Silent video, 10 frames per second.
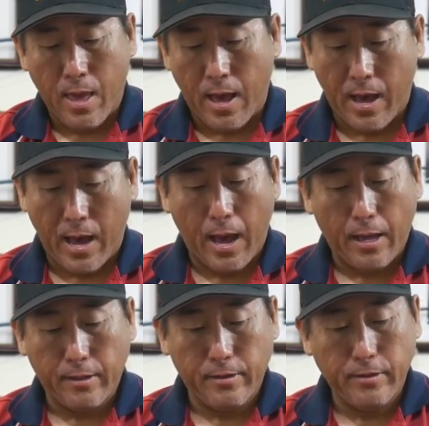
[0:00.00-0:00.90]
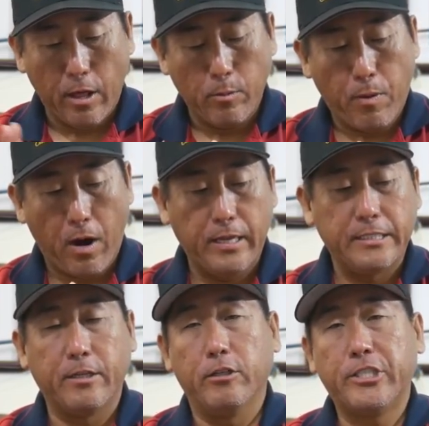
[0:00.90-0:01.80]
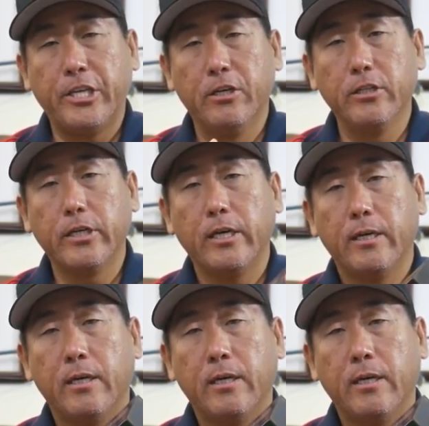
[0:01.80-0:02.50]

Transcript: Another part is they're sealed.